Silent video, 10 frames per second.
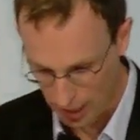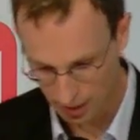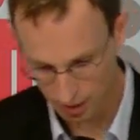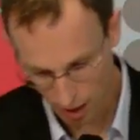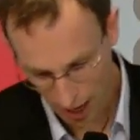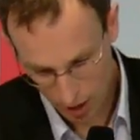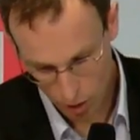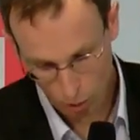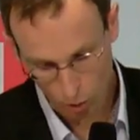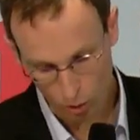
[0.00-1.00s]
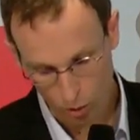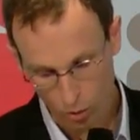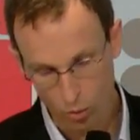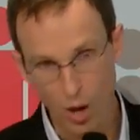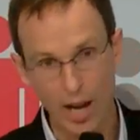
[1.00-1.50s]
and I
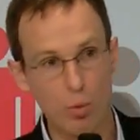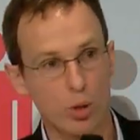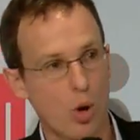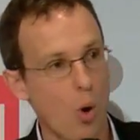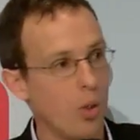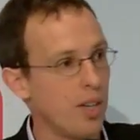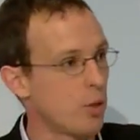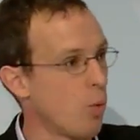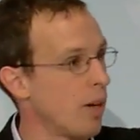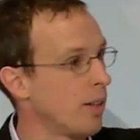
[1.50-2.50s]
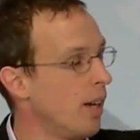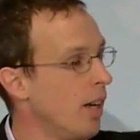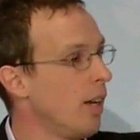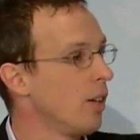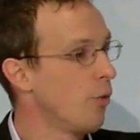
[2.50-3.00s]
would call this one
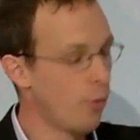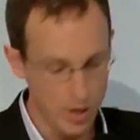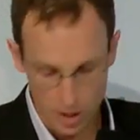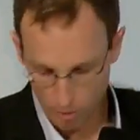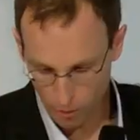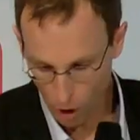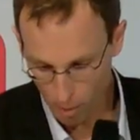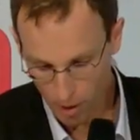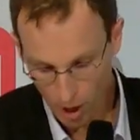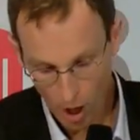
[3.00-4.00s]
the freedom from